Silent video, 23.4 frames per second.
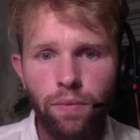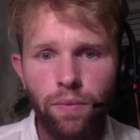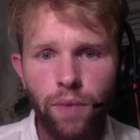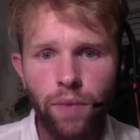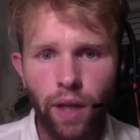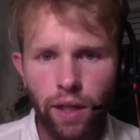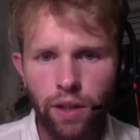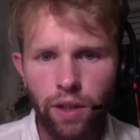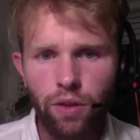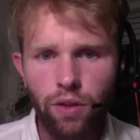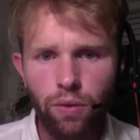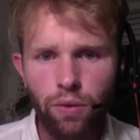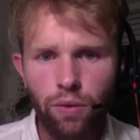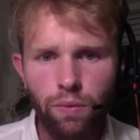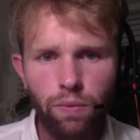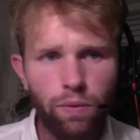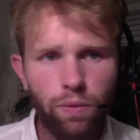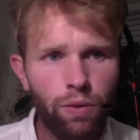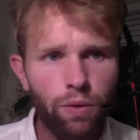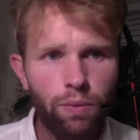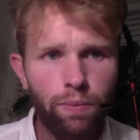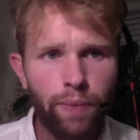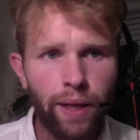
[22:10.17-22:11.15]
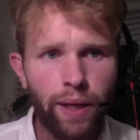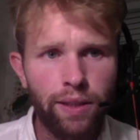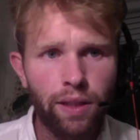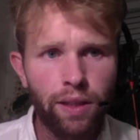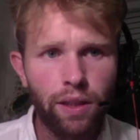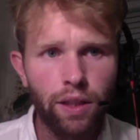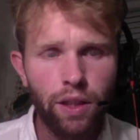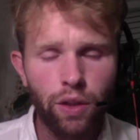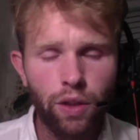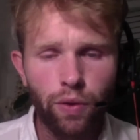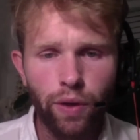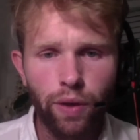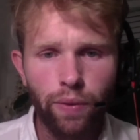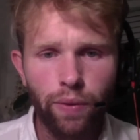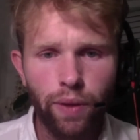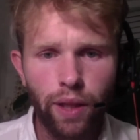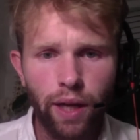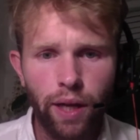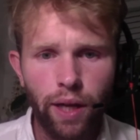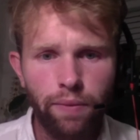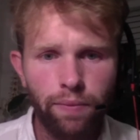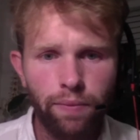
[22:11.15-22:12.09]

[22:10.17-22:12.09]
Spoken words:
Ken, do you basically agree with that?